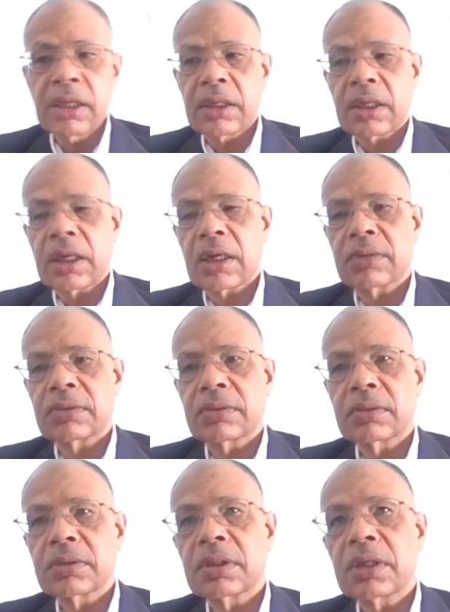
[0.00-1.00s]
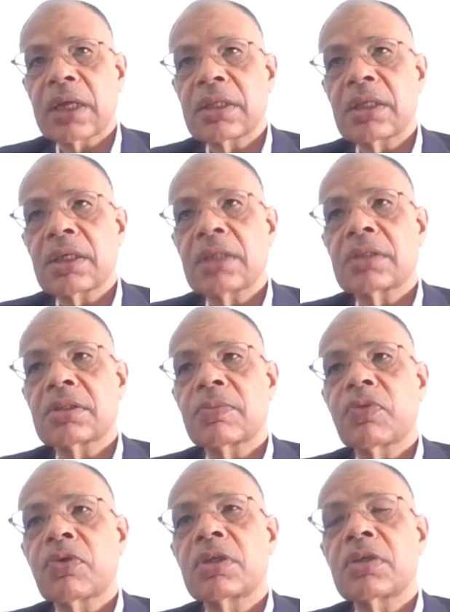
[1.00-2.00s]
Now, I think it's
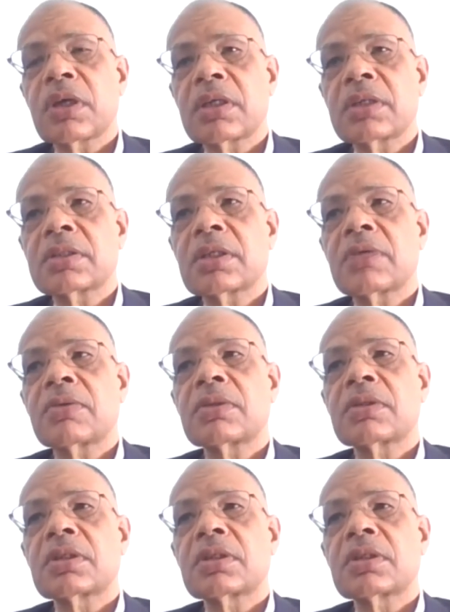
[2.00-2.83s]
important to understand